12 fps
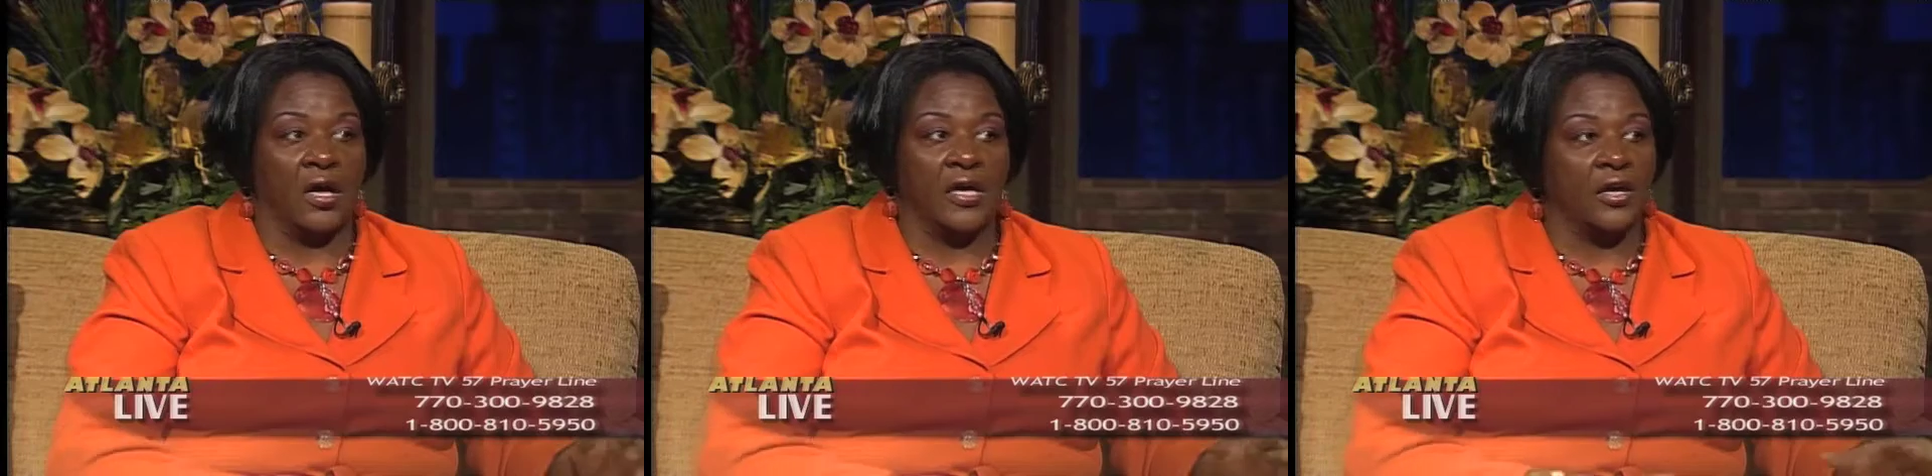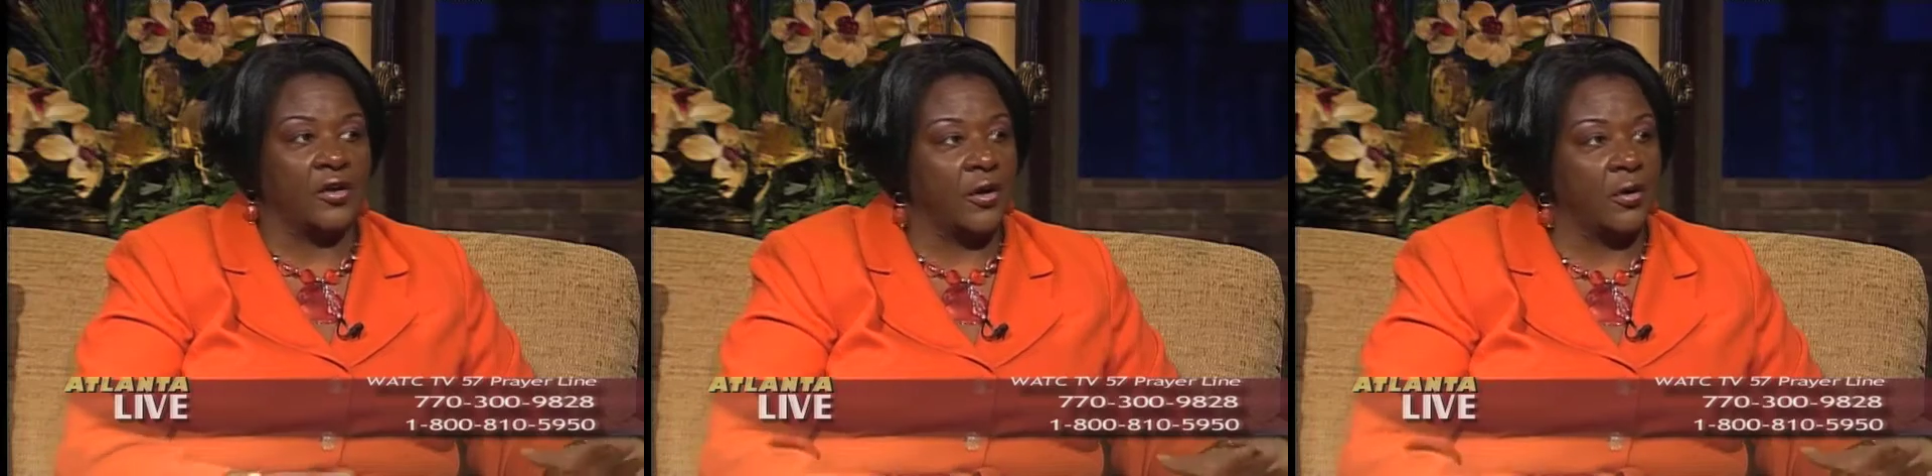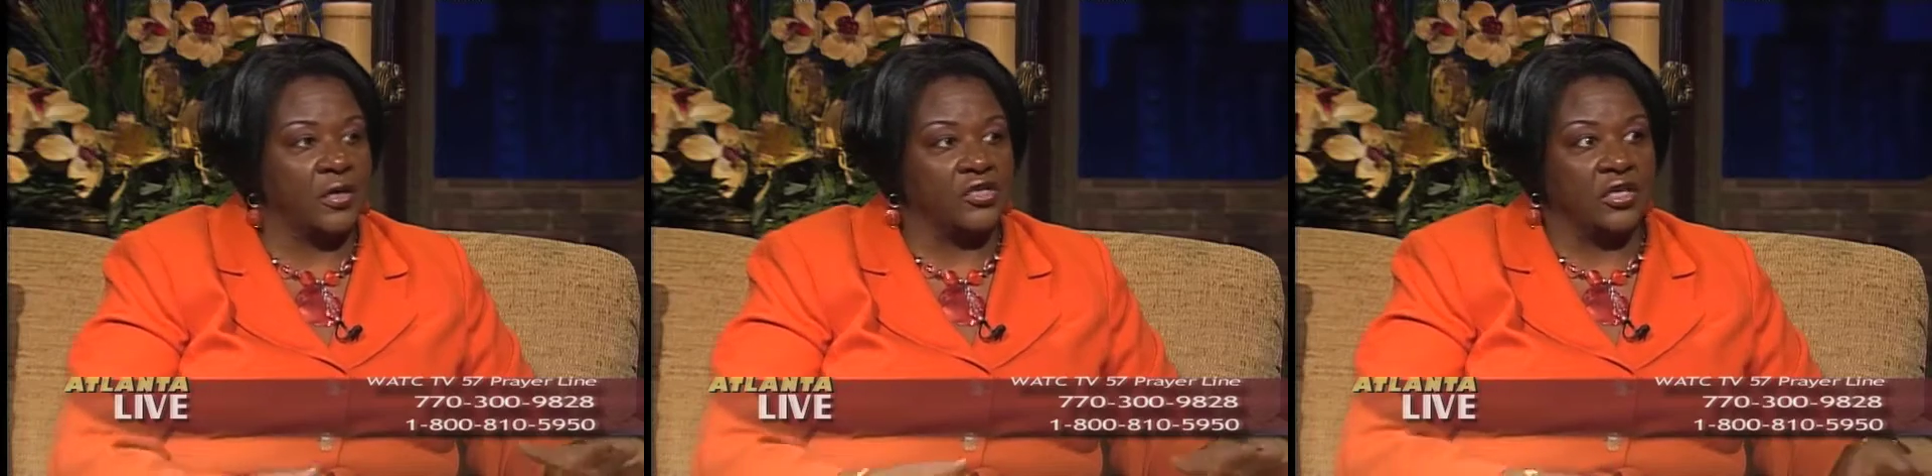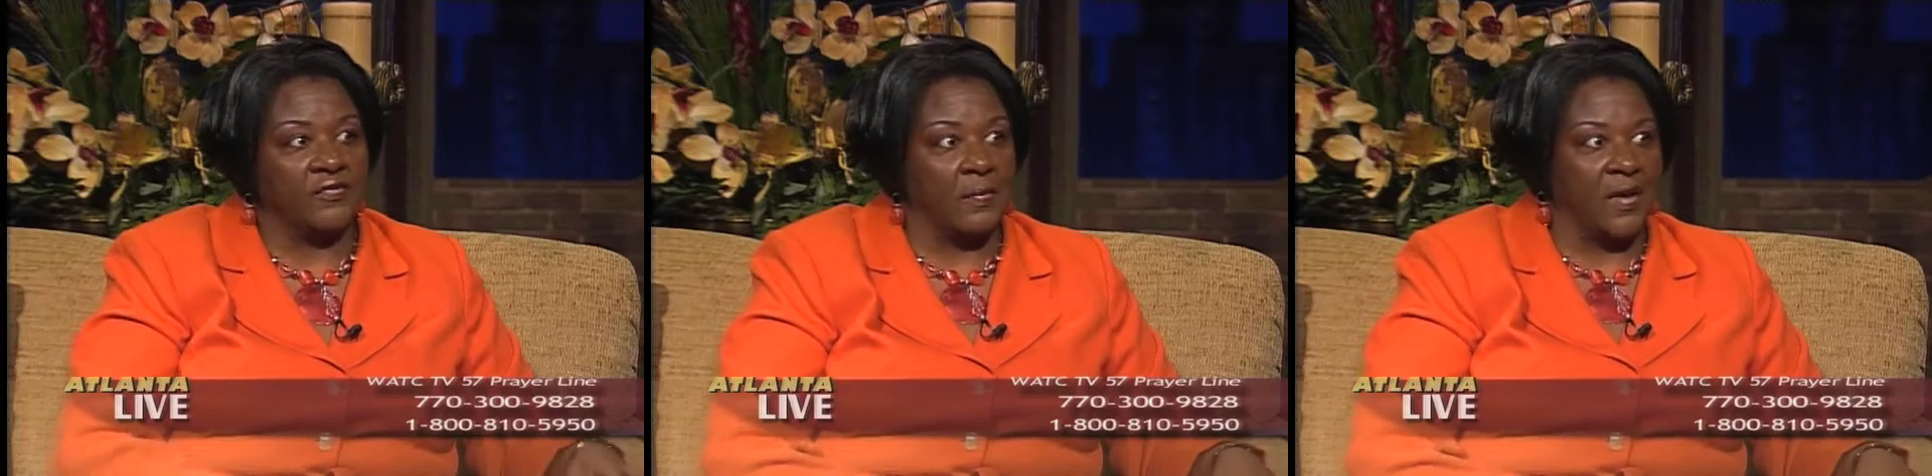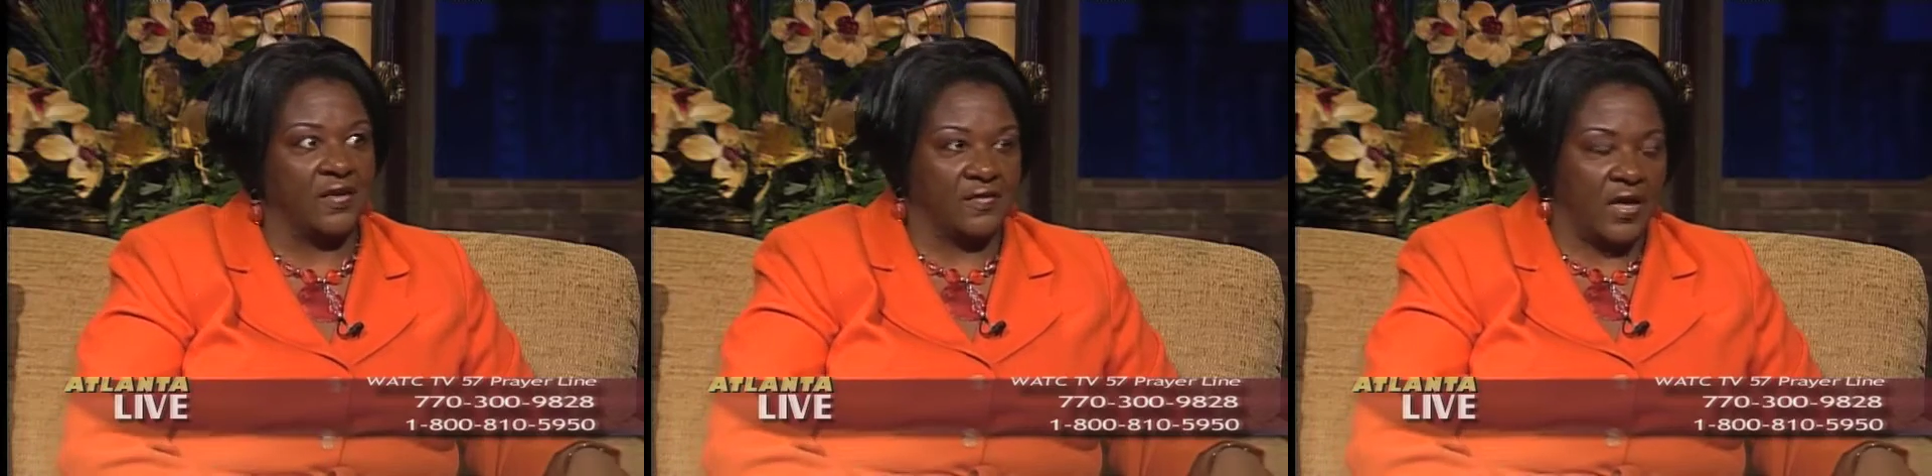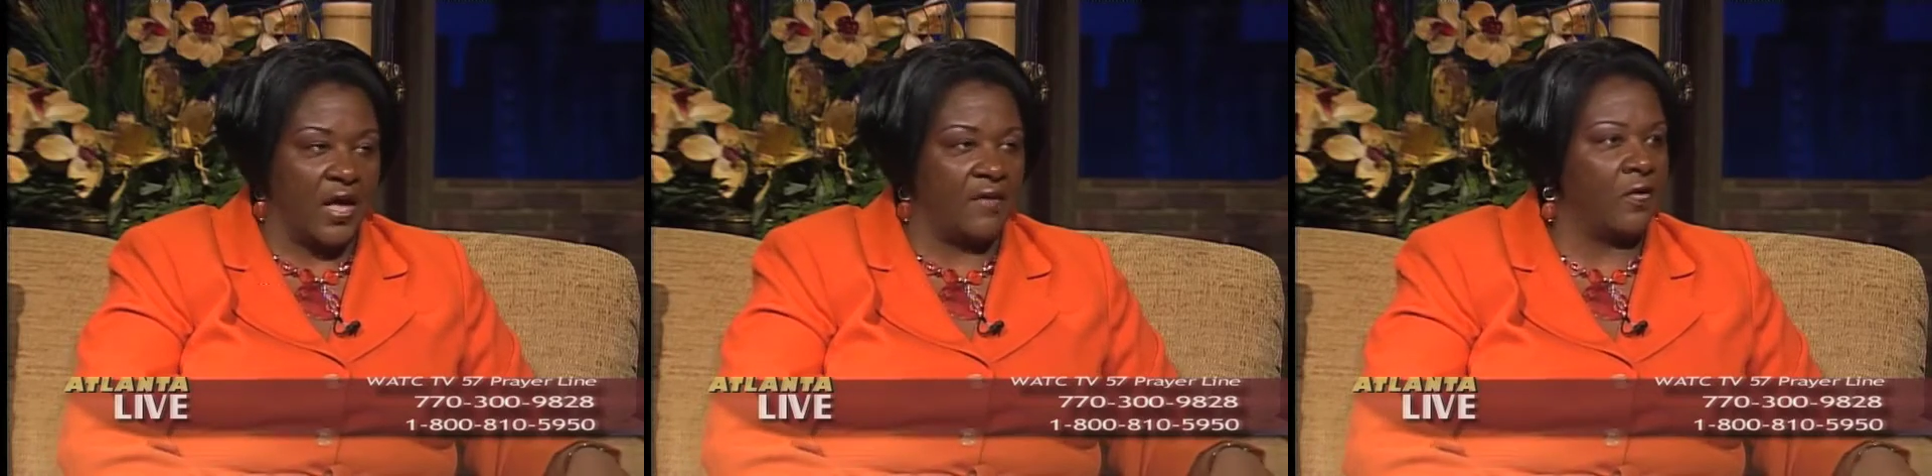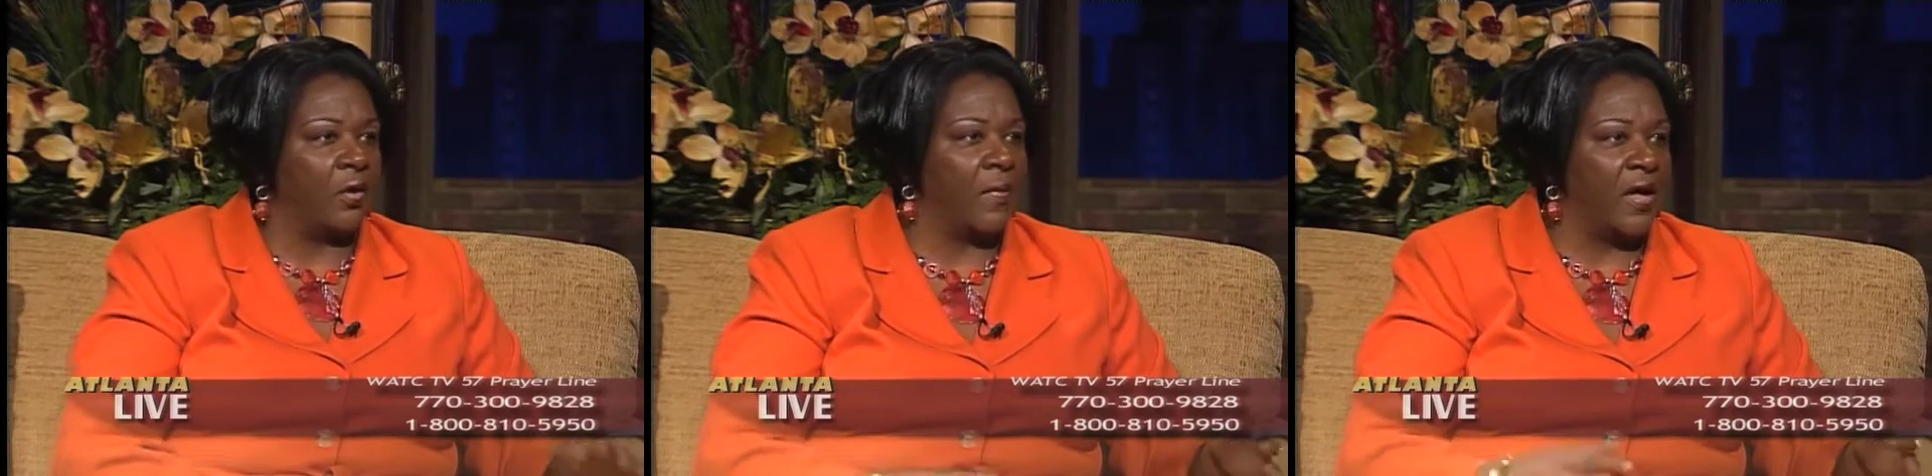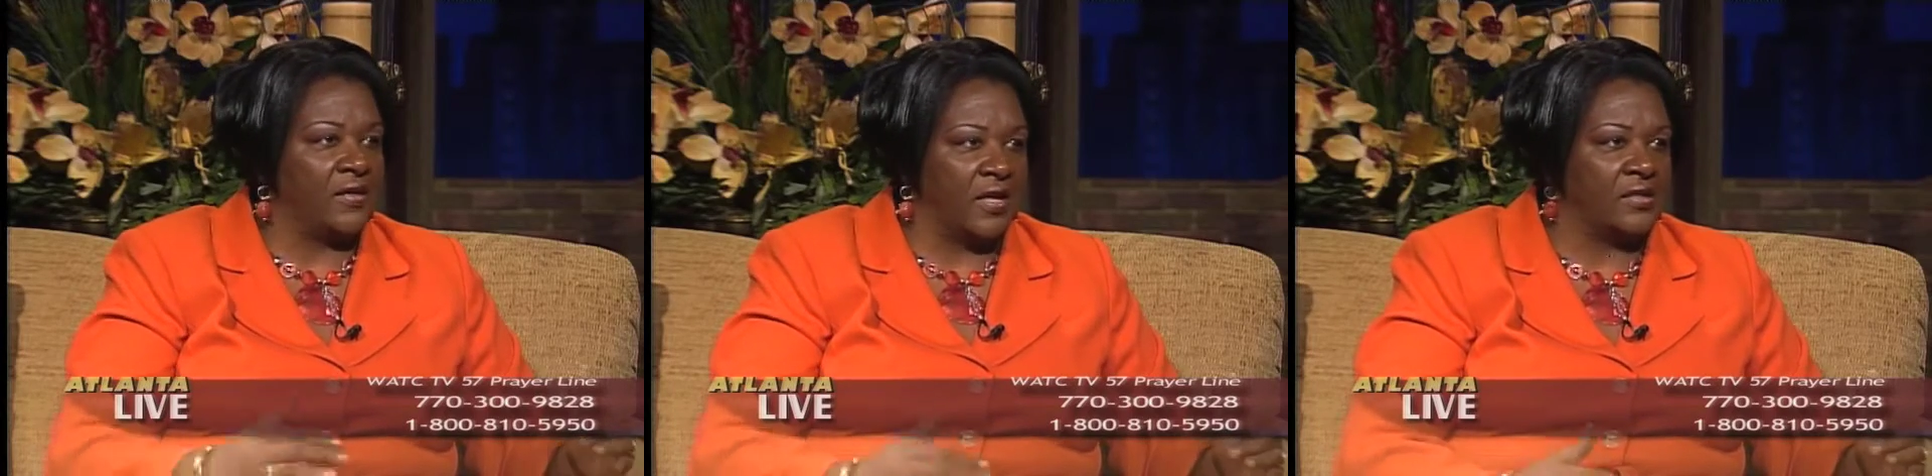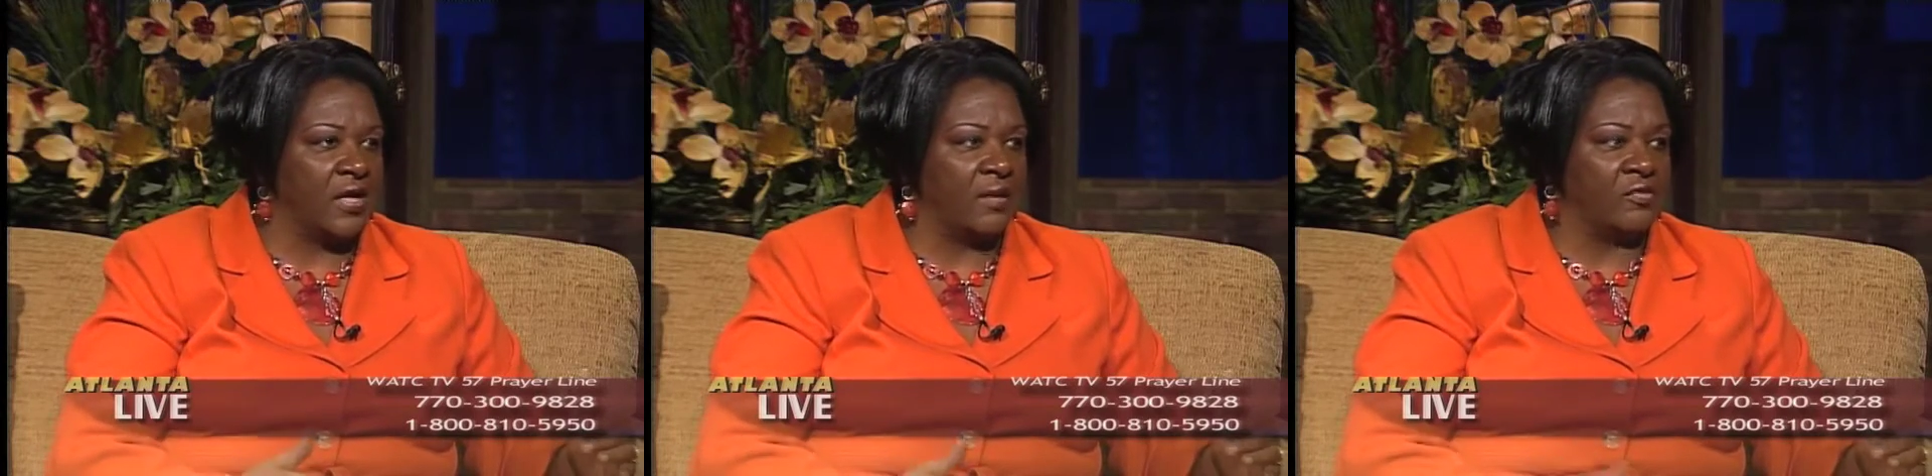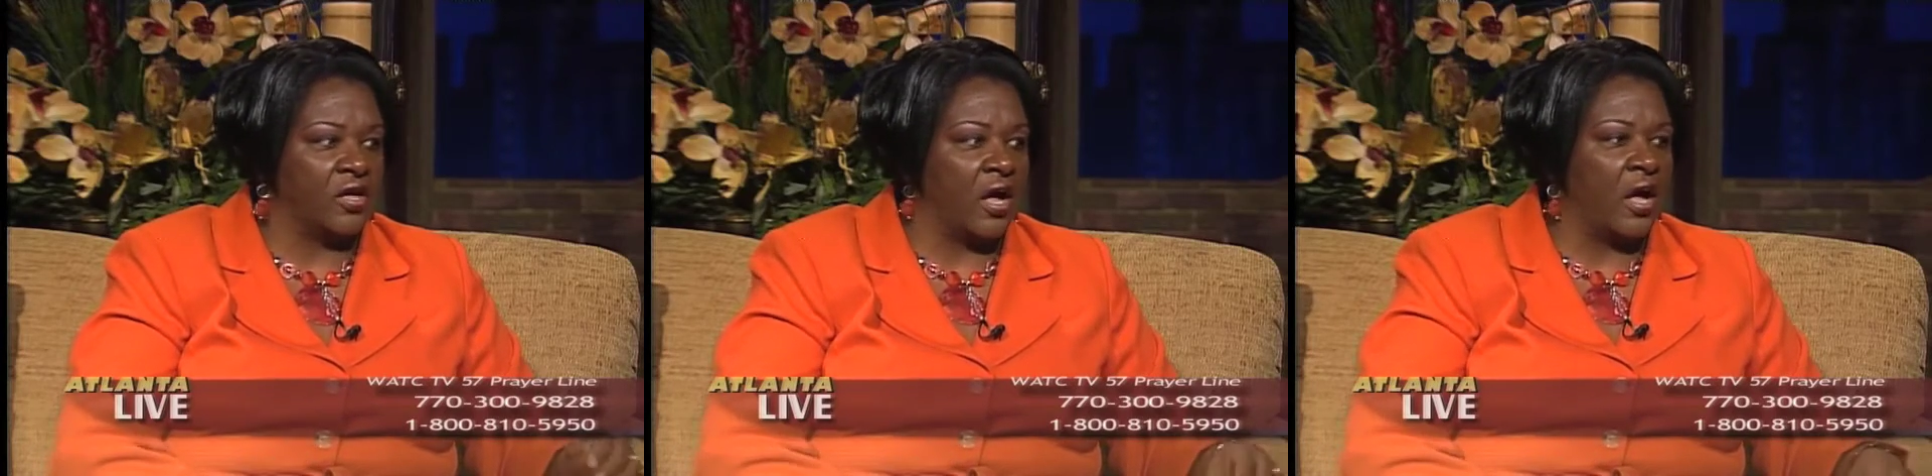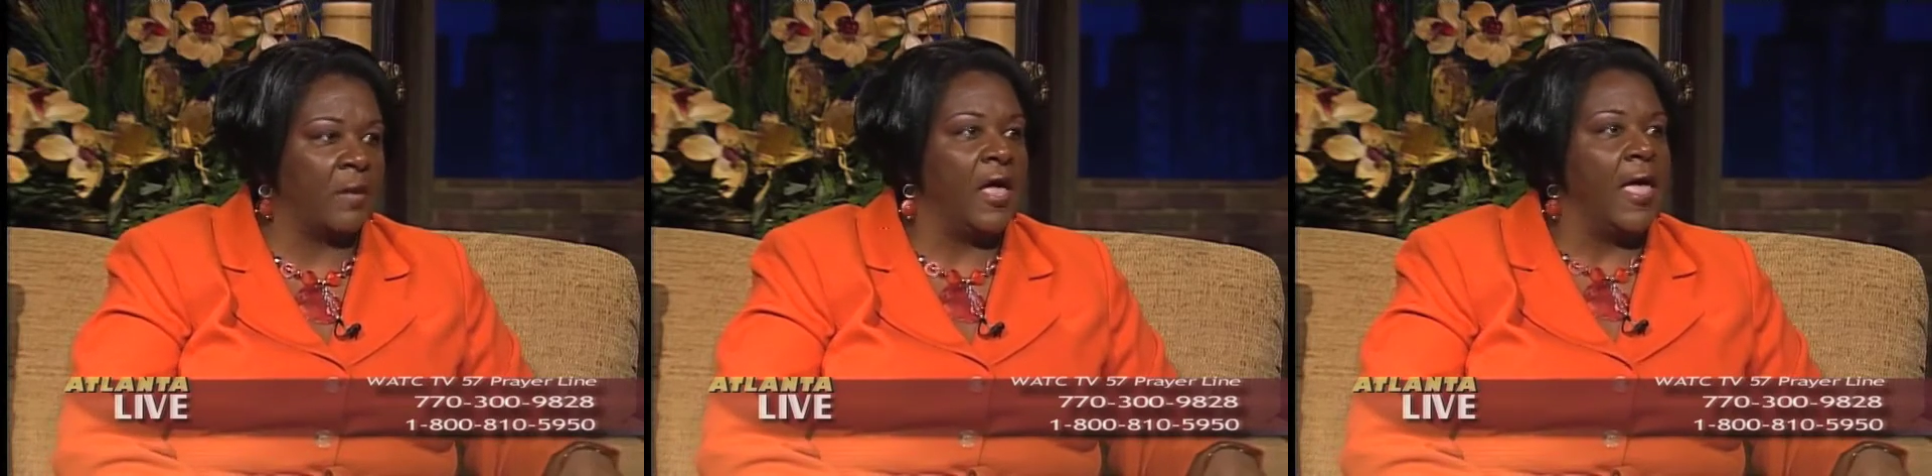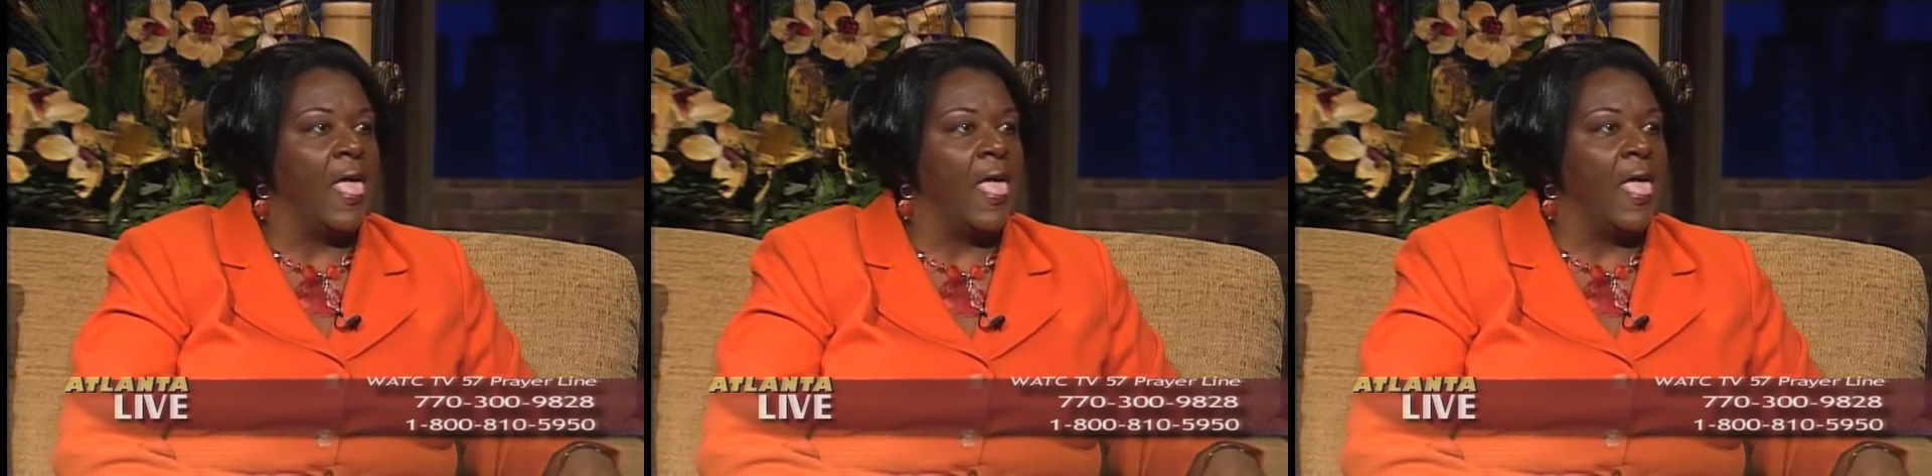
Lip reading: encourage even my staff on my daytime job